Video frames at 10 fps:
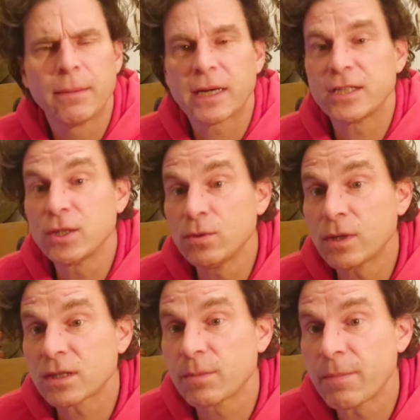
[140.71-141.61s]
I do
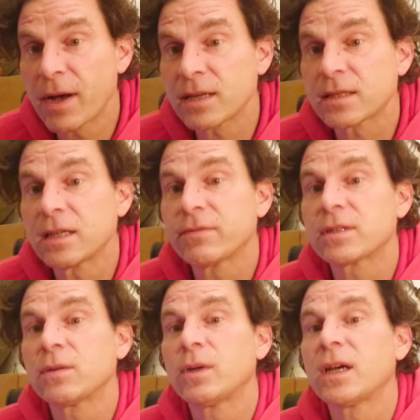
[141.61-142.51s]
want to be positive,
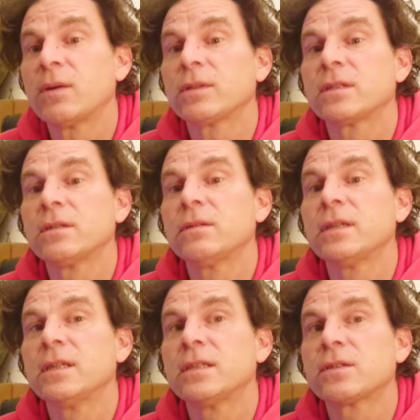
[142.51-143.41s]
so what I will do
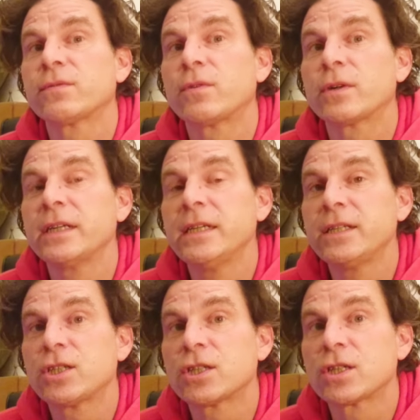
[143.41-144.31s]
is for
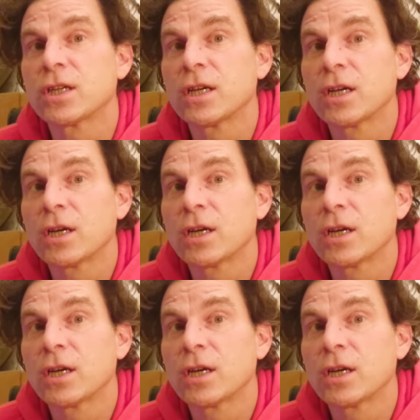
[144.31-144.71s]
each